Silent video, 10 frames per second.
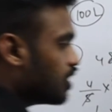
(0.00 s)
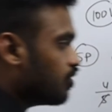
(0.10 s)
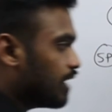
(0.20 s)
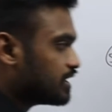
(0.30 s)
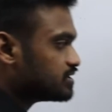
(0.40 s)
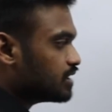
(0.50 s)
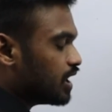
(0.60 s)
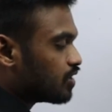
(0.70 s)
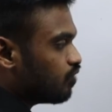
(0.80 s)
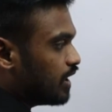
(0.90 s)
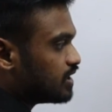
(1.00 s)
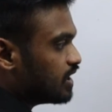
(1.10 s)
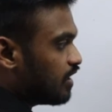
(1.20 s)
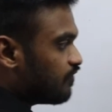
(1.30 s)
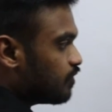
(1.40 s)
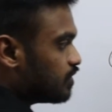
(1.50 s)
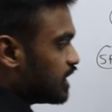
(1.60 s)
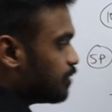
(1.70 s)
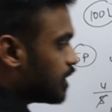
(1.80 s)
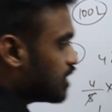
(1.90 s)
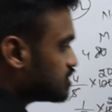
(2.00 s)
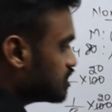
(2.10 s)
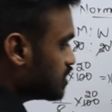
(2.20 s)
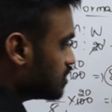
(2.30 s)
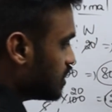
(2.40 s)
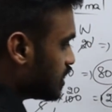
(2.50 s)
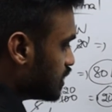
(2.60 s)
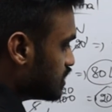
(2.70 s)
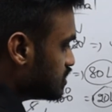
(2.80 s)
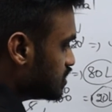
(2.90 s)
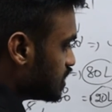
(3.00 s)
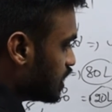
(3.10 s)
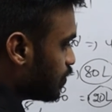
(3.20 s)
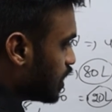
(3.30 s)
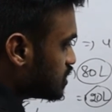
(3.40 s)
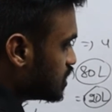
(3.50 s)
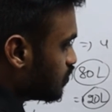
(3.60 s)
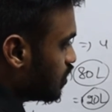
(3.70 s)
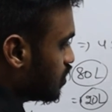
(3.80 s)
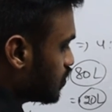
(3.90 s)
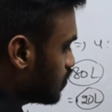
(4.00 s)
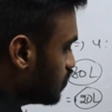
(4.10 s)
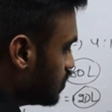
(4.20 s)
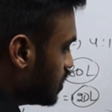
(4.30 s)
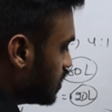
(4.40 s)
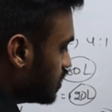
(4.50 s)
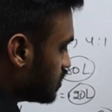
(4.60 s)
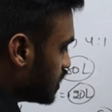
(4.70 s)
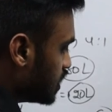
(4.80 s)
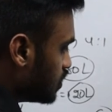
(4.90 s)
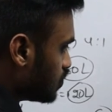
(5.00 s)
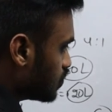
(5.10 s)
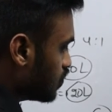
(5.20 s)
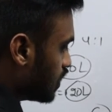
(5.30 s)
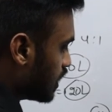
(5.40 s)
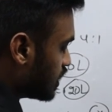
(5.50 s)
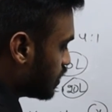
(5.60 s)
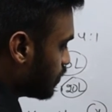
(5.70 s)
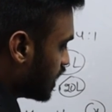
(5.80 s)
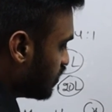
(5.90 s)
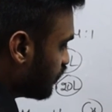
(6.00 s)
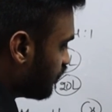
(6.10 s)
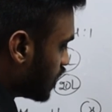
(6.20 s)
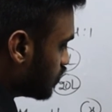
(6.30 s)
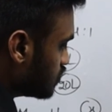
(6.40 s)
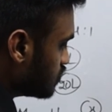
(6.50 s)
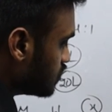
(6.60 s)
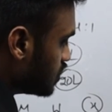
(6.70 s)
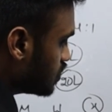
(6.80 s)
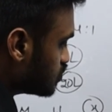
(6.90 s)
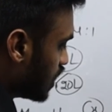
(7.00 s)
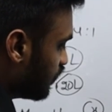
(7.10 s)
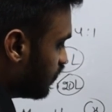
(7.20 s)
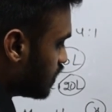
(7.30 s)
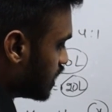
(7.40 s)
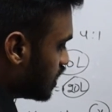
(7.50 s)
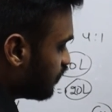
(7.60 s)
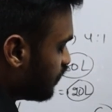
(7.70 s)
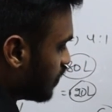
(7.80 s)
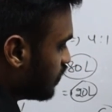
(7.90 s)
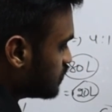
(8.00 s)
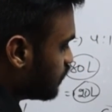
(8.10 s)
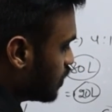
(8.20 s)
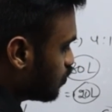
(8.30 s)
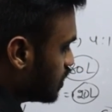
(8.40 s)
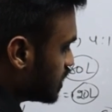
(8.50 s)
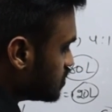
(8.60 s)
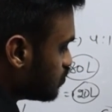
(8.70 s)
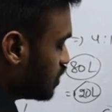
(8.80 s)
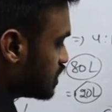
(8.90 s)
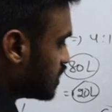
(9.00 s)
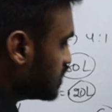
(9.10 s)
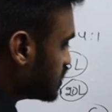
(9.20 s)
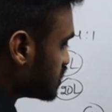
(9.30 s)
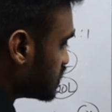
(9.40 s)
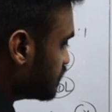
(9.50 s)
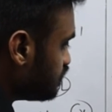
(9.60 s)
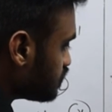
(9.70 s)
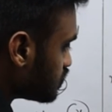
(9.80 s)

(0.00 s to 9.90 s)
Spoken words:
Now what is the quantity of 3 parts? That is 3 parts equal to 3 into 100 by 5. So I will get 5 ones 5 20s 23 60.